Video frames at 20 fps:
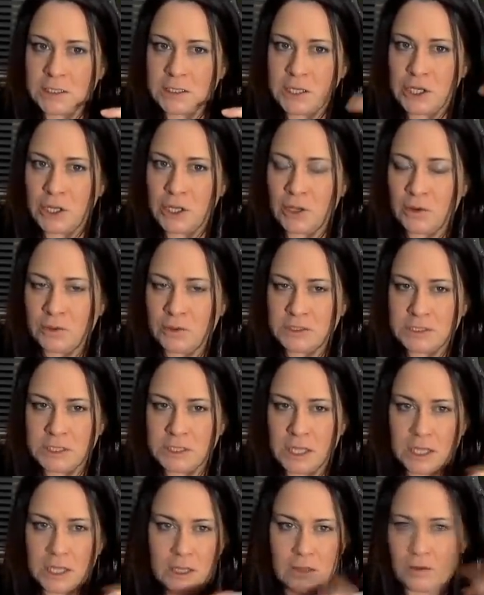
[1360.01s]
it's
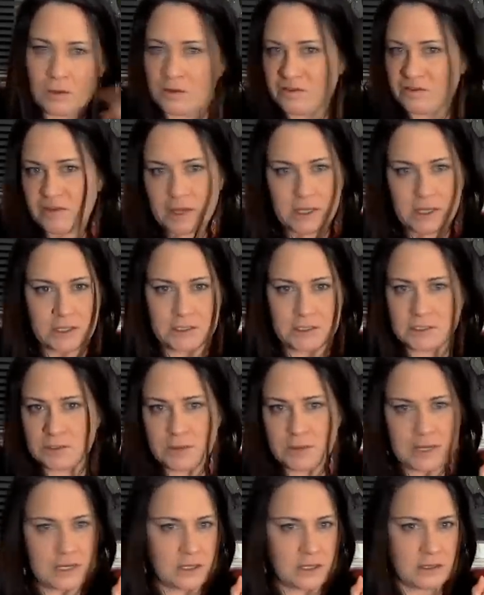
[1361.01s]
like, oh, if I could do
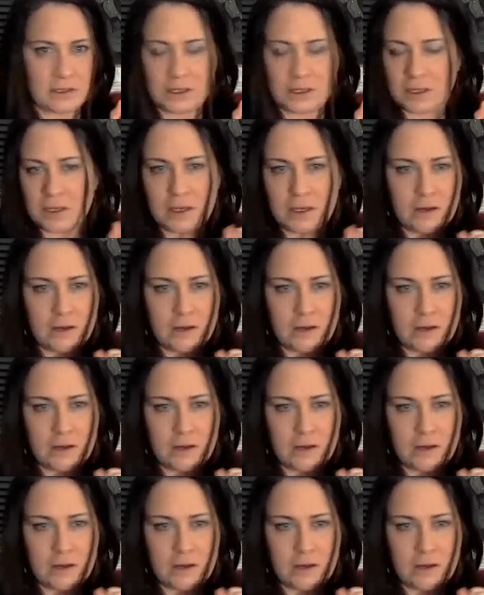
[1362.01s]
anything,